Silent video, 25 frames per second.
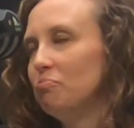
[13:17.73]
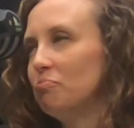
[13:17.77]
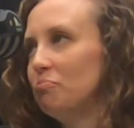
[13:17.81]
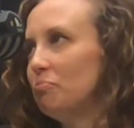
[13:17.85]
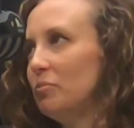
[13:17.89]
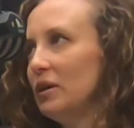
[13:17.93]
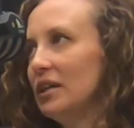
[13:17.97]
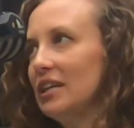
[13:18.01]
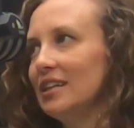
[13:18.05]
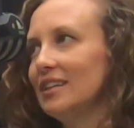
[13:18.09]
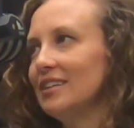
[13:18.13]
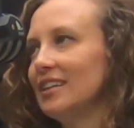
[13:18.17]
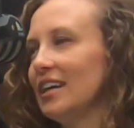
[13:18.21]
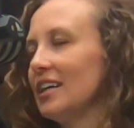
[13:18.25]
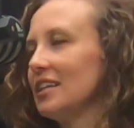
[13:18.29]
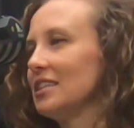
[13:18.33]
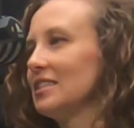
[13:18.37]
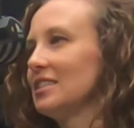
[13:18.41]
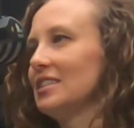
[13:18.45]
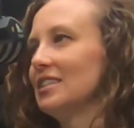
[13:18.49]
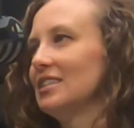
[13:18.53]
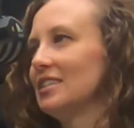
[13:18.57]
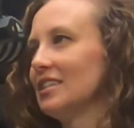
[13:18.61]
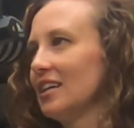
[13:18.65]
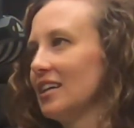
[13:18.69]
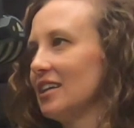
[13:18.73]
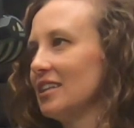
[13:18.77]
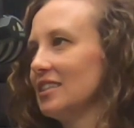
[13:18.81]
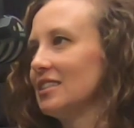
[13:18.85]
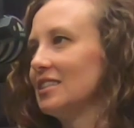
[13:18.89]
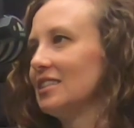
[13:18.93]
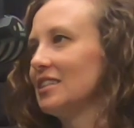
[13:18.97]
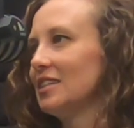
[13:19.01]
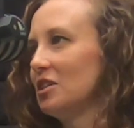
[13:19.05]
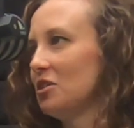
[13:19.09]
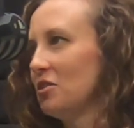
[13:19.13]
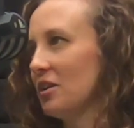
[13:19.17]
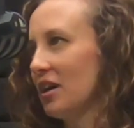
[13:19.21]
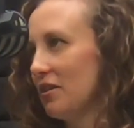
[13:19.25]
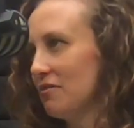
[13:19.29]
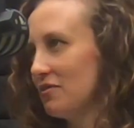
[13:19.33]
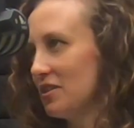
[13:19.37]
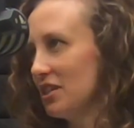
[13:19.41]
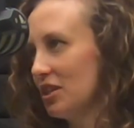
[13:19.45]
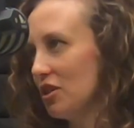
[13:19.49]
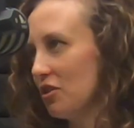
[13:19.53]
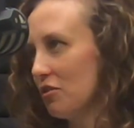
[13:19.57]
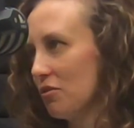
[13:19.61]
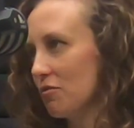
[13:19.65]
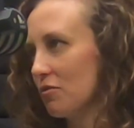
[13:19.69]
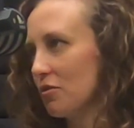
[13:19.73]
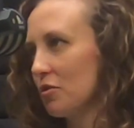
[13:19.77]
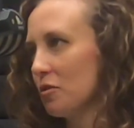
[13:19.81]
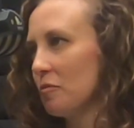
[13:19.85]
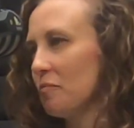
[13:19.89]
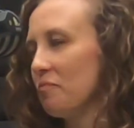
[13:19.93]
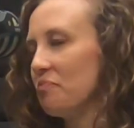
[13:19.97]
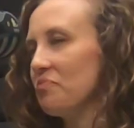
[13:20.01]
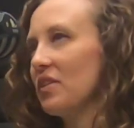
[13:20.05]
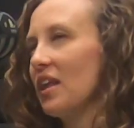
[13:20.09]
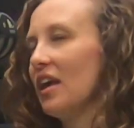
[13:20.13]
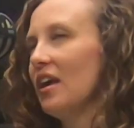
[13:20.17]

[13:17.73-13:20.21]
big, nasty test that you have to get through.